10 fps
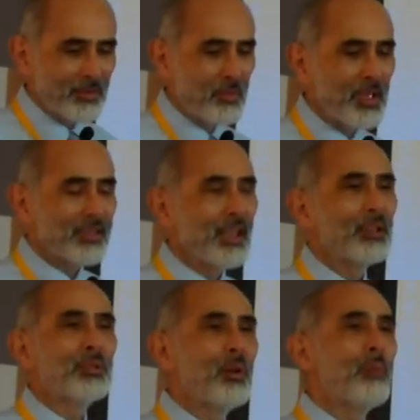So we
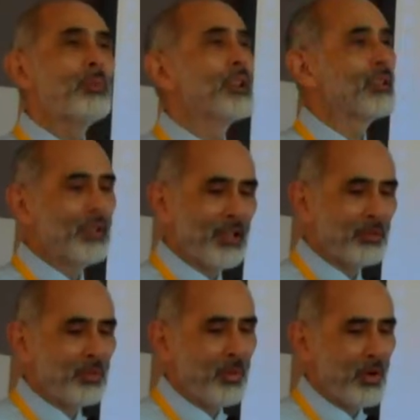decided to open
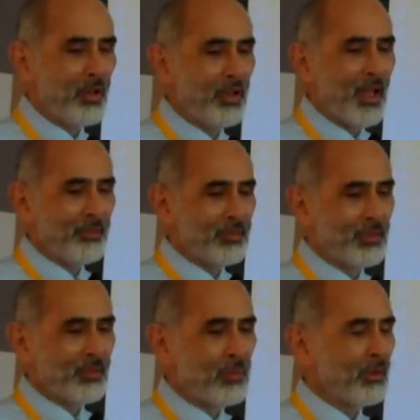it to all
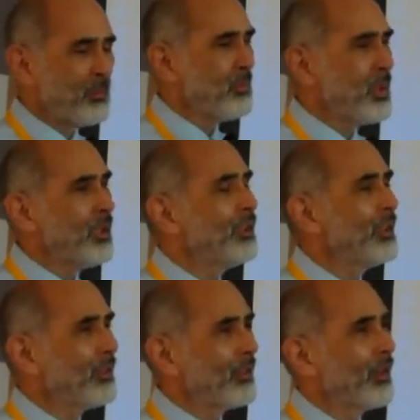after, well, we
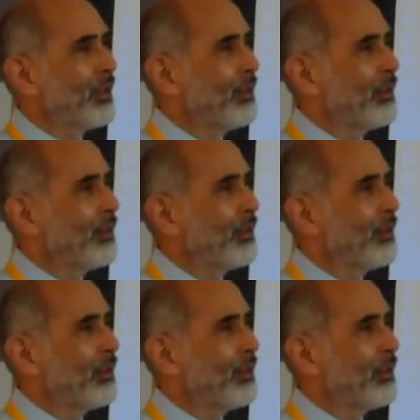did this,